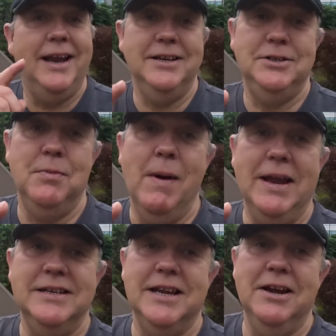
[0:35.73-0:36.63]
as you
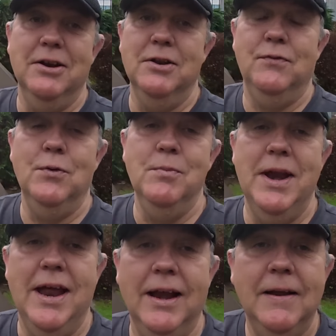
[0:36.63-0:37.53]
might have seen on the
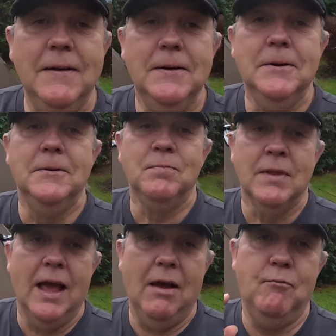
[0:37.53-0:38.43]
thumbnail,
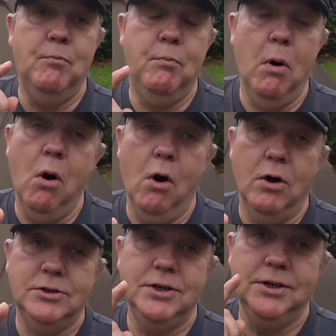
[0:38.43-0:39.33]
I've
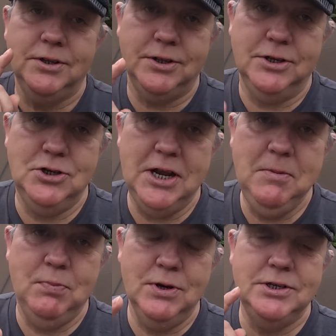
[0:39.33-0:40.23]
bought the
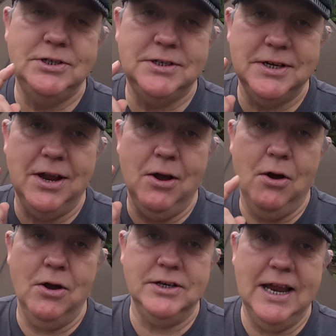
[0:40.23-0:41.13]
cheapest
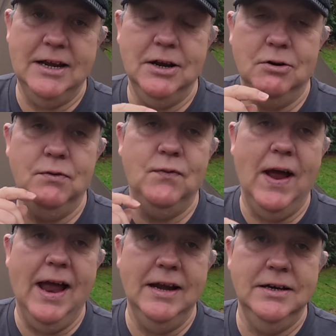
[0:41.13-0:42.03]
hot tent I could
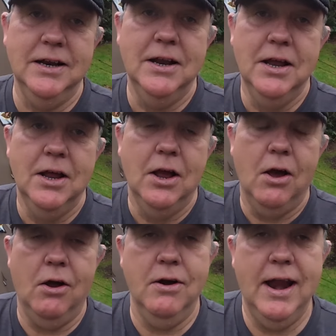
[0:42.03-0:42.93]
find
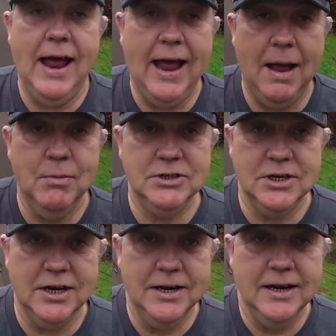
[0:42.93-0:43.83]
on
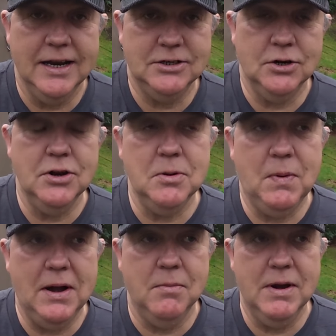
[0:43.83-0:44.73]
Amazon. It's another
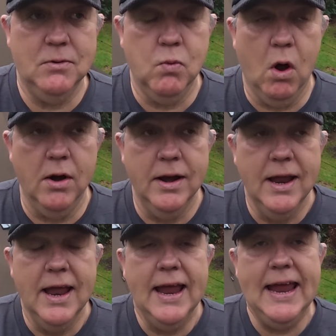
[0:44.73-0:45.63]
pyramid one.
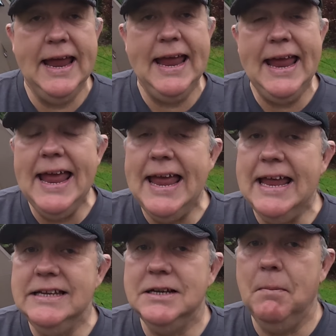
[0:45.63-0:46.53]
It
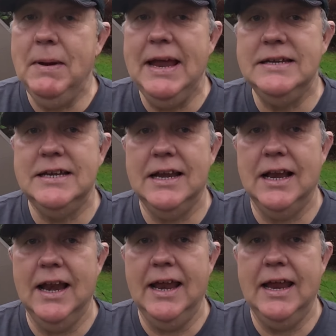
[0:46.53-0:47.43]
is
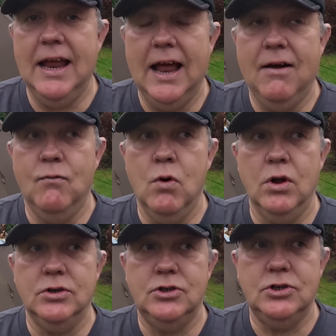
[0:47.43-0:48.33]
basically, I
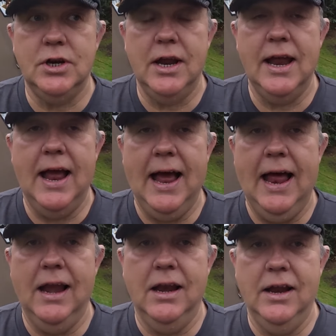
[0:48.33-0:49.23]
watched uh,
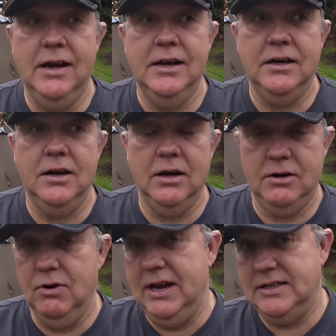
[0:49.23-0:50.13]
Al and
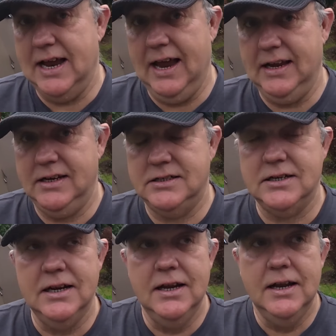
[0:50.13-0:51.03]
Grey's Hikes,